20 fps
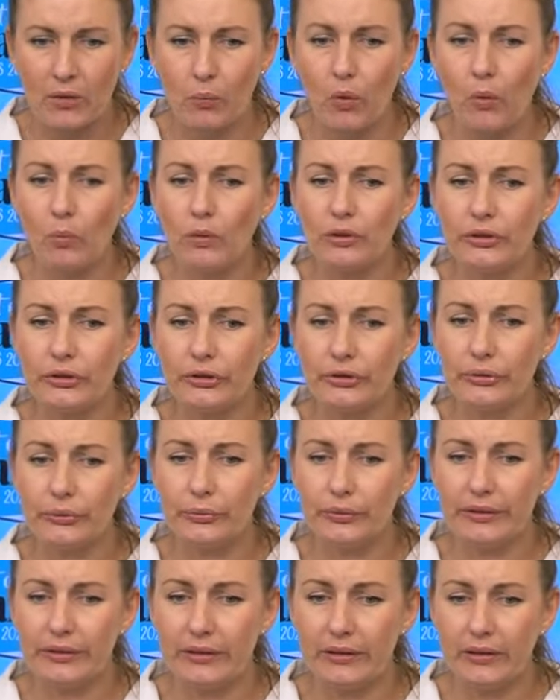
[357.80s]
What we'll
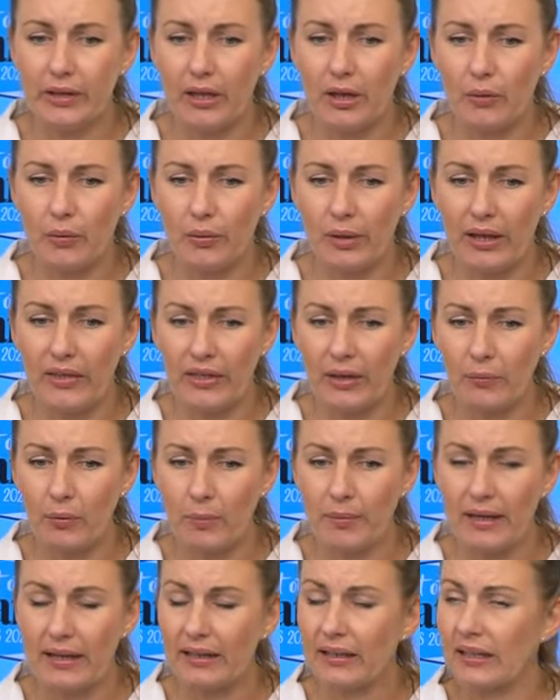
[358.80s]
do Oh, I think we're
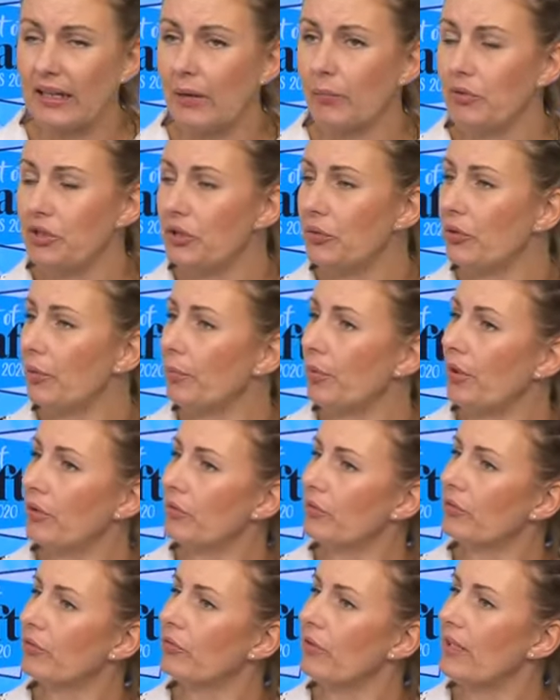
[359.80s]
back. Can we do the
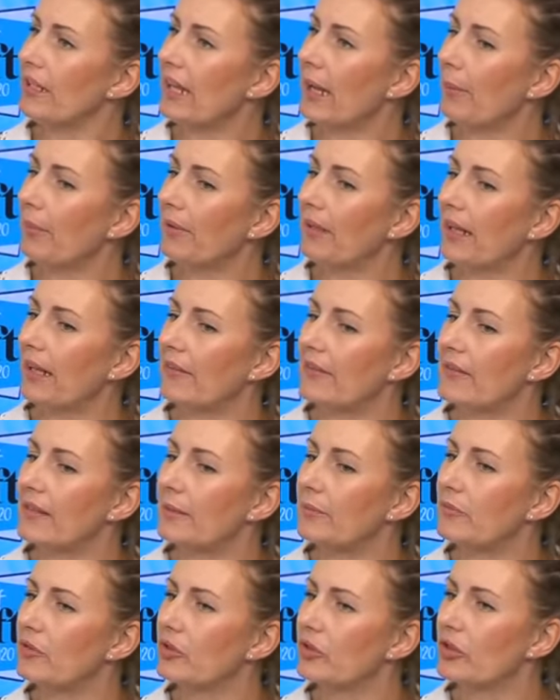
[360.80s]
product recap again,
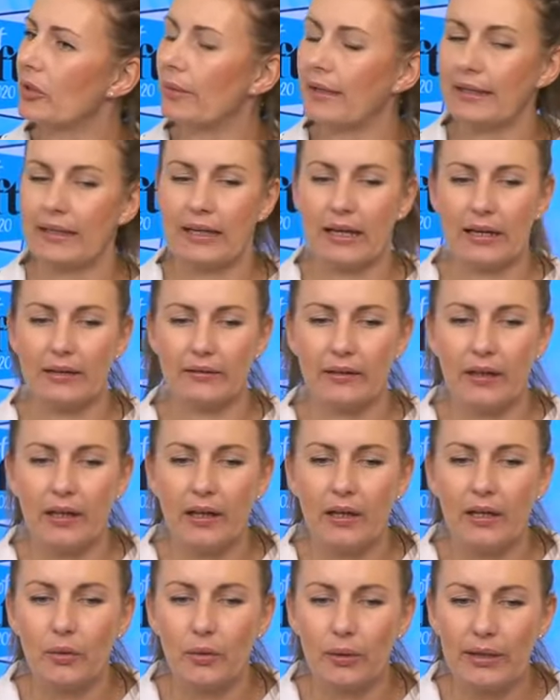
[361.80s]
Tim, just so I can
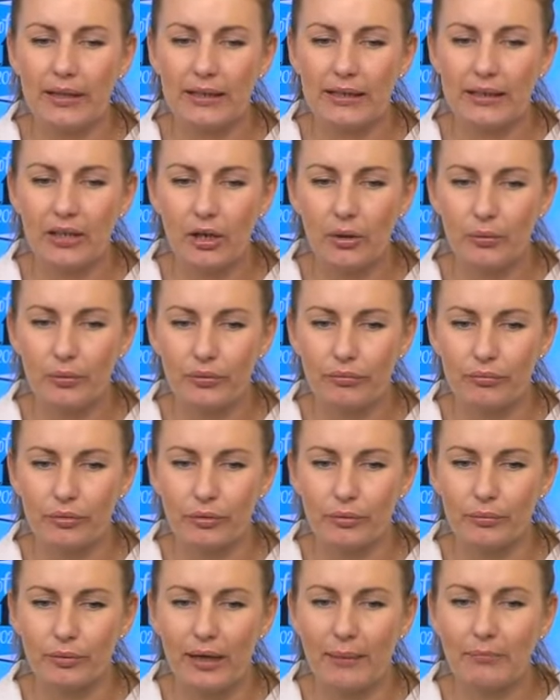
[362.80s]
quickly go
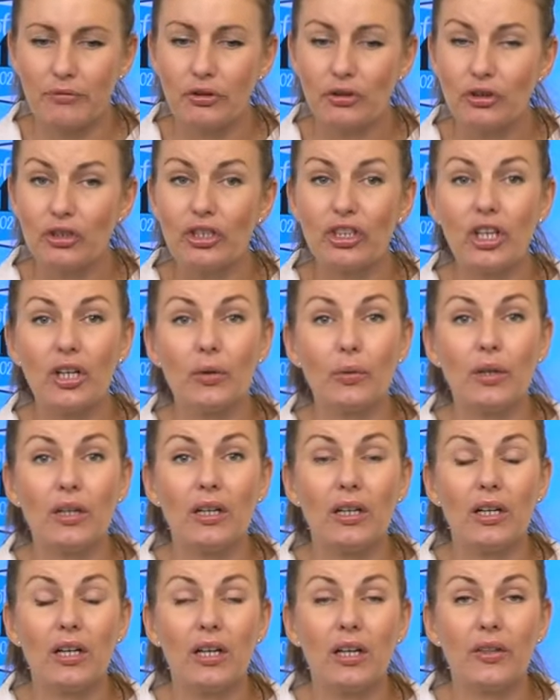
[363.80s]
through? I'm just going to go
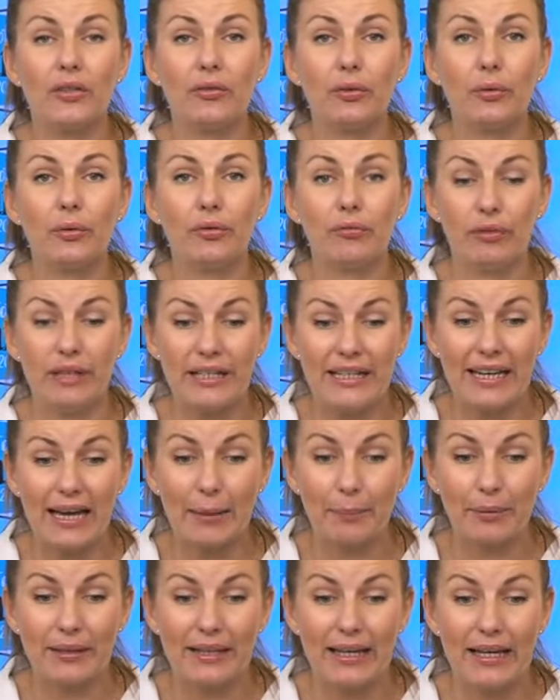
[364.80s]
uh, through the
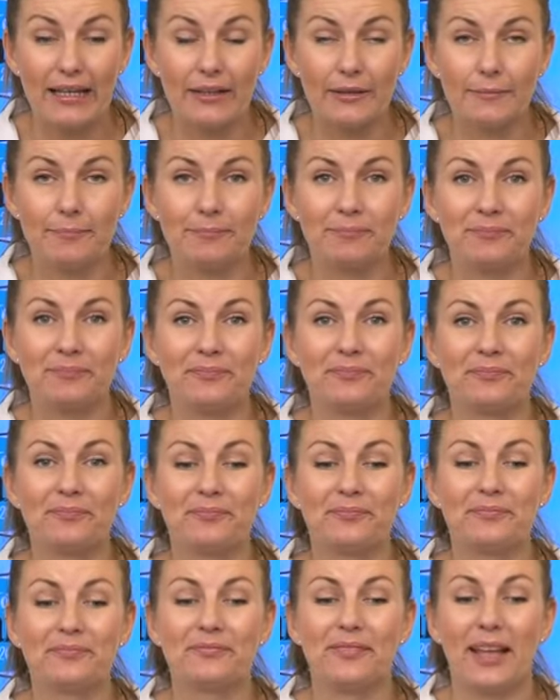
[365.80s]
recap again.
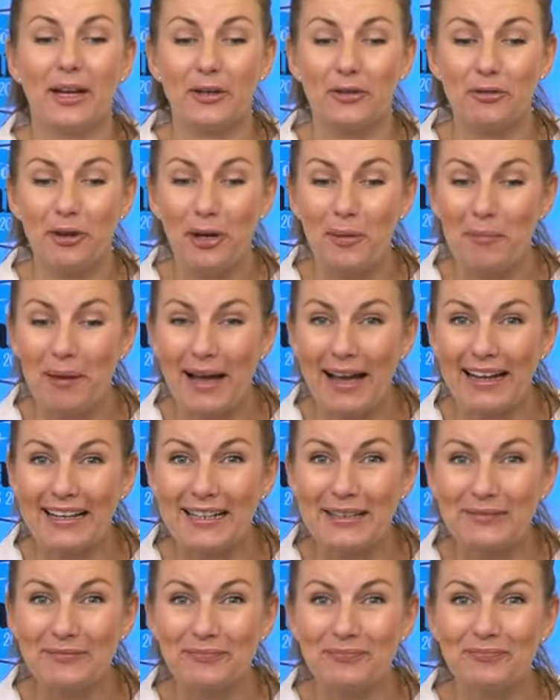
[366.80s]
Now you're all
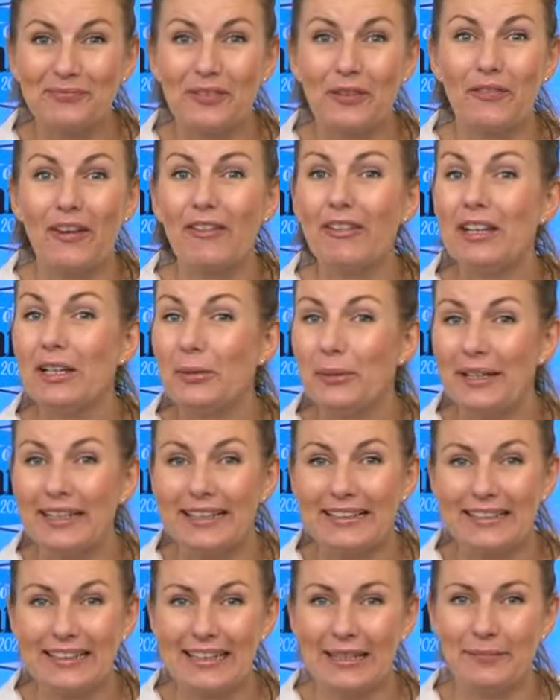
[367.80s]
back. Very
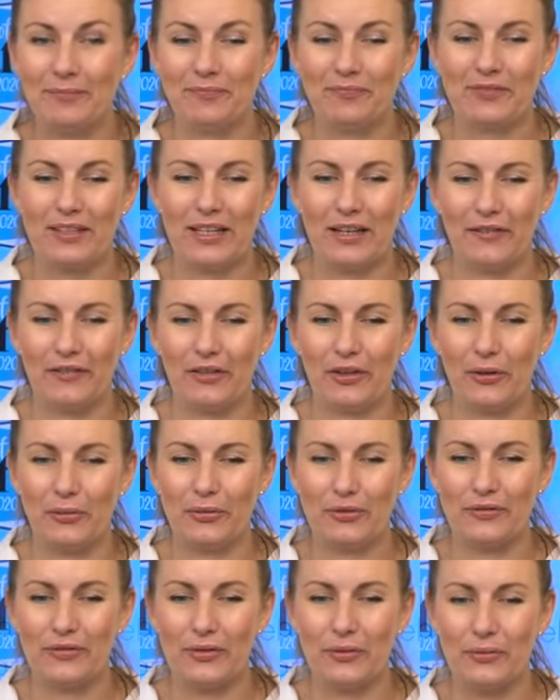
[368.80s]
quickly, for
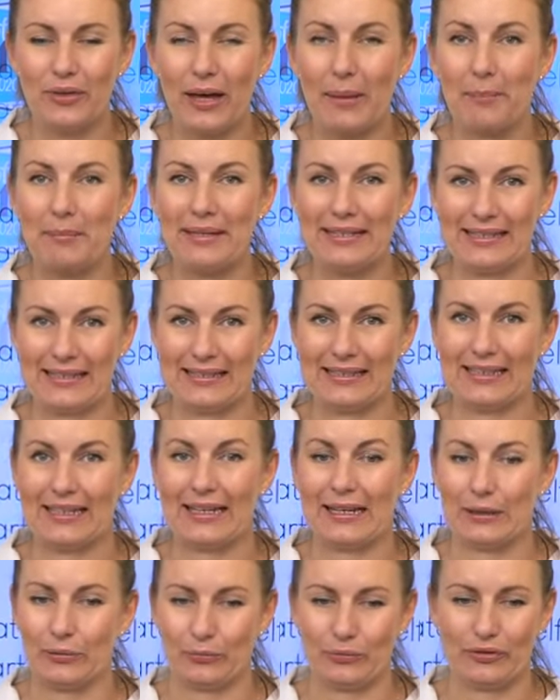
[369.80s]
those of you that missed
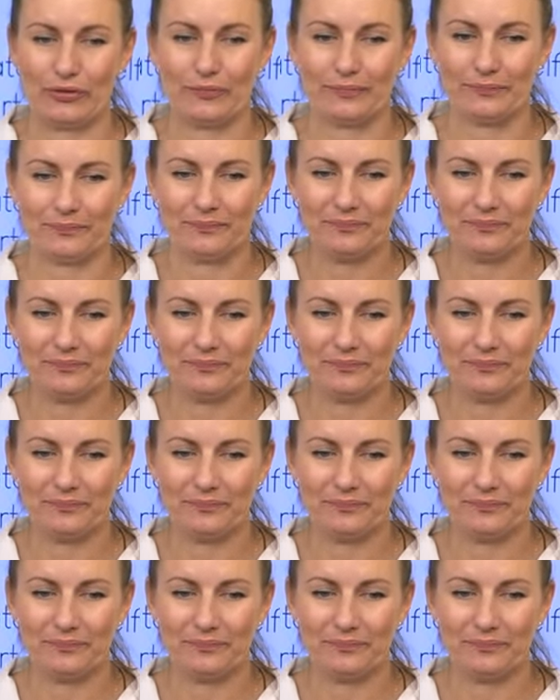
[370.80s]
out.